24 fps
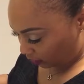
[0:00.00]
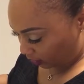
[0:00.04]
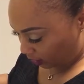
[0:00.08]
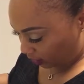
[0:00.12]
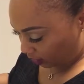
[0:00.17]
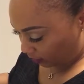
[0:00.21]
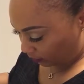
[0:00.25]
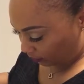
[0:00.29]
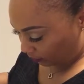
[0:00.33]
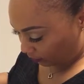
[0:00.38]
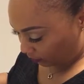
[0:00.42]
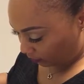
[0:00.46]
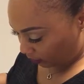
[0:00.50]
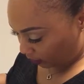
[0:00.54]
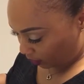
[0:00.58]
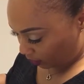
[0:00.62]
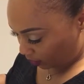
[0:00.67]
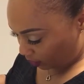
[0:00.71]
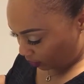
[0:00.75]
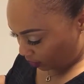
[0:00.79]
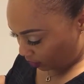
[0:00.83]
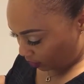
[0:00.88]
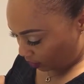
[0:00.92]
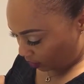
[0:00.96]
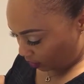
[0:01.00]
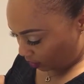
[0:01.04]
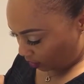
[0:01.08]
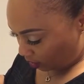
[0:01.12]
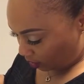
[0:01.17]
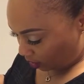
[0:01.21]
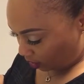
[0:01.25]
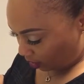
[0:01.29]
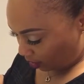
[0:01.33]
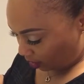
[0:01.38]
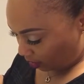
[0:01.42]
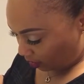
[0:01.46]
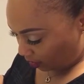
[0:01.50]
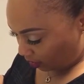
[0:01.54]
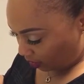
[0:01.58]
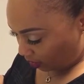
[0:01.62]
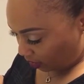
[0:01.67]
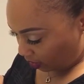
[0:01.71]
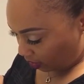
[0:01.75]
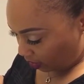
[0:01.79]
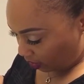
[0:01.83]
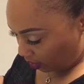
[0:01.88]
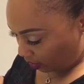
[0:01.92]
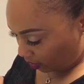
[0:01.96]
up, and
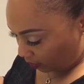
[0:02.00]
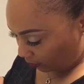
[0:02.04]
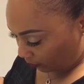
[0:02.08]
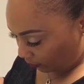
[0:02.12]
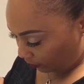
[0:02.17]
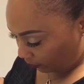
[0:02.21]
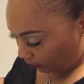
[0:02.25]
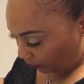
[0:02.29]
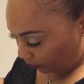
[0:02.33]
then